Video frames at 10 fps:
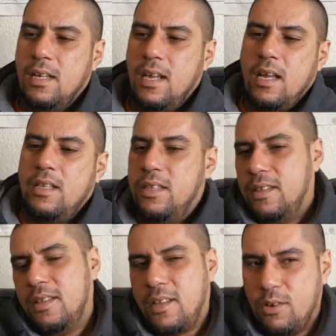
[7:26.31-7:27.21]
and
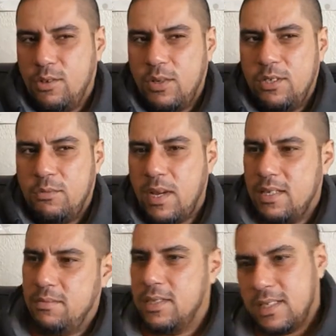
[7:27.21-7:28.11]
those went to
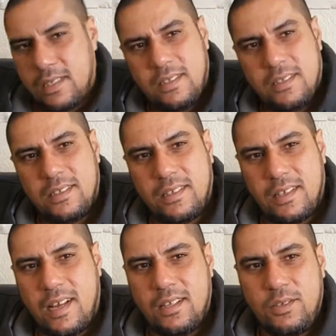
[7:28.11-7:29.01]
Maddenburg and
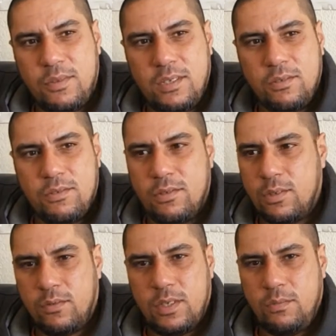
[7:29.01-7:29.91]
the others went to Gooks
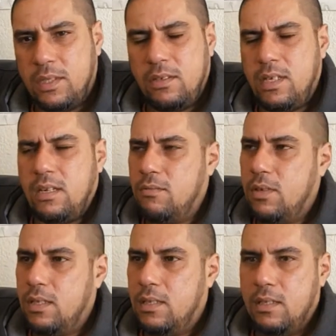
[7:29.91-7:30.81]
or Philippines. You're like, what?